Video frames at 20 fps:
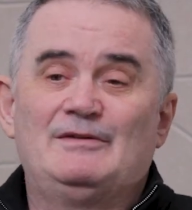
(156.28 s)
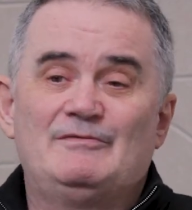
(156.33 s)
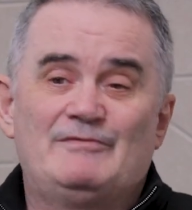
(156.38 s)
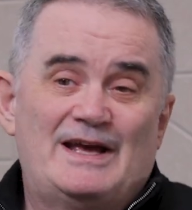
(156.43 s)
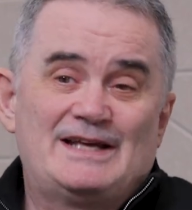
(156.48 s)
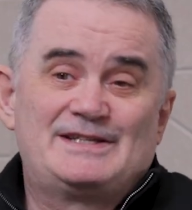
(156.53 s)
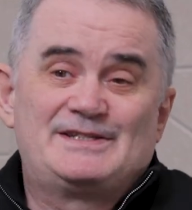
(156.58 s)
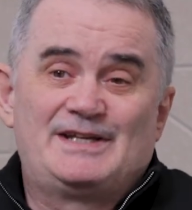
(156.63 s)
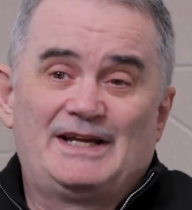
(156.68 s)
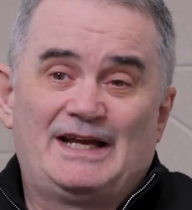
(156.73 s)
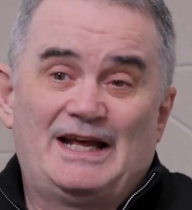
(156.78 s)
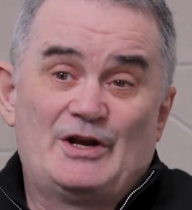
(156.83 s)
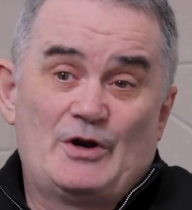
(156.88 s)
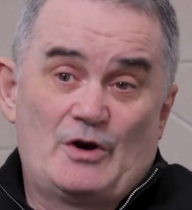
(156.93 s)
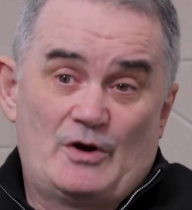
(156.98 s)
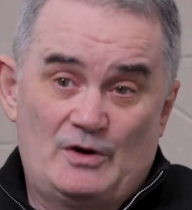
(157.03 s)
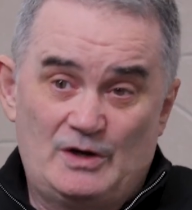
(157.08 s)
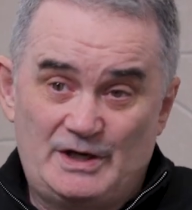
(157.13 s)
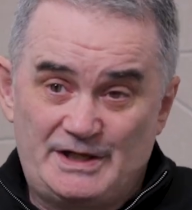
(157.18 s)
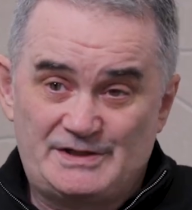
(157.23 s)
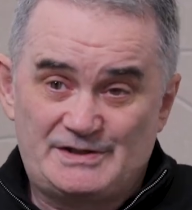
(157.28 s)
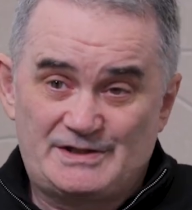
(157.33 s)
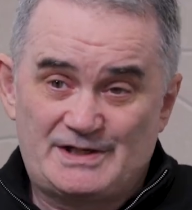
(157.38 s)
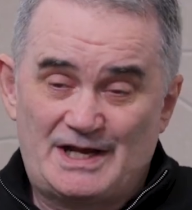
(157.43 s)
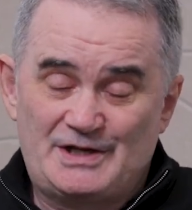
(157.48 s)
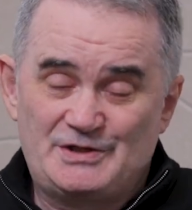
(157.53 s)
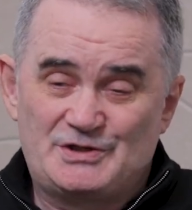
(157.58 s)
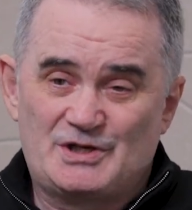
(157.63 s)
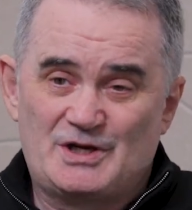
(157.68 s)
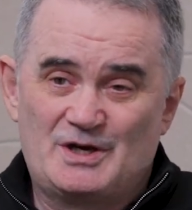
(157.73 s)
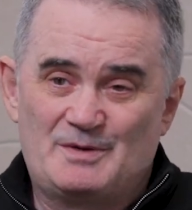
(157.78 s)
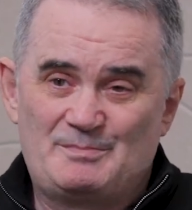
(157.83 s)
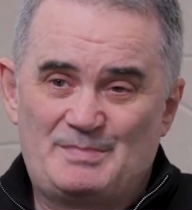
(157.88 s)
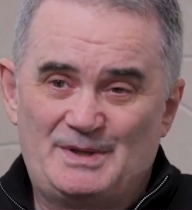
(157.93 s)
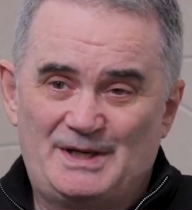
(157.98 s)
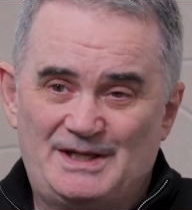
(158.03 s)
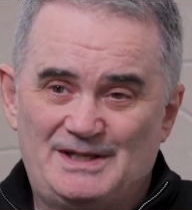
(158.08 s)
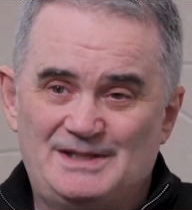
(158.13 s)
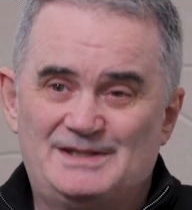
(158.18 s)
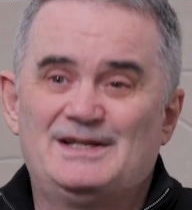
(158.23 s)
investing in early stage
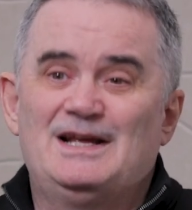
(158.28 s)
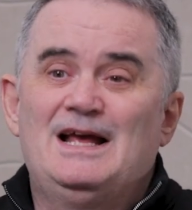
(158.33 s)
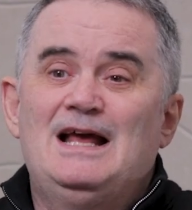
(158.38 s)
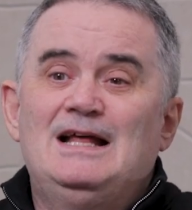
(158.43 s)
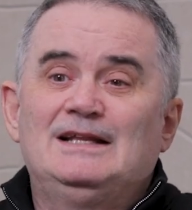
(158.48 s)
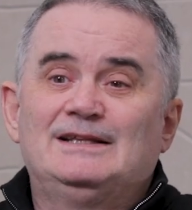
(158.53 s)
companies